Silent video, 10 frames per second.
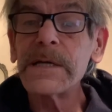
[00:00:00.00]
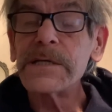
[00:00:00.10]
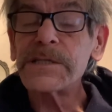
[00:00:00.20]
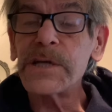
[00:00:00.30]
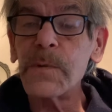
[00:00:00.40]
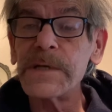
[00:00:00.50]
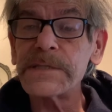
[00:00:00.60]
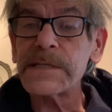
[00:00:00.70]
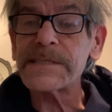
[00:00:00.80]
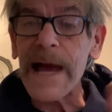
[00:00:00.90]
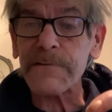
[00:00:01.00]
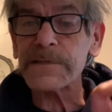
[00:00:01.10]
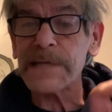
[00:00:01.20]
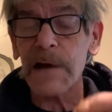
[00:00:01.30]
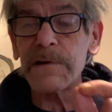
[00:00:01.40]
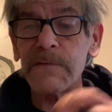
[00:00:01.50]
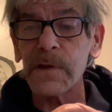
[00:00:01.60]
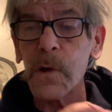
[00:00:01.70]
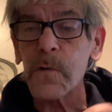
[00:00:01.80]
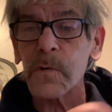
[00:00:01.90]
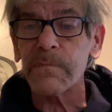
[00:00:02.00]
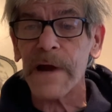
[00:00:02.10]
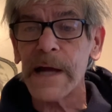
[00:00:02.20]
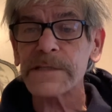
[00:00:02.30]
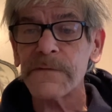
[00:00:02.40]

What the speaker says: She was the secretary of the local branch